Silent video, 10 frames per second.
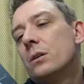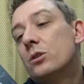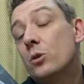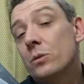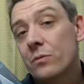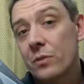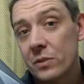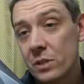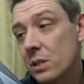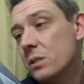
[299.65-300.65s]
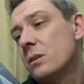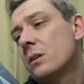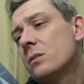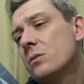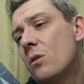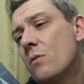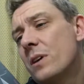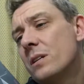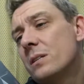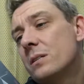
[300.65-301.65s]
256 gigs of
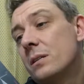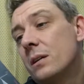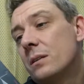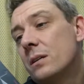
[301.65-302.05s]
SSD in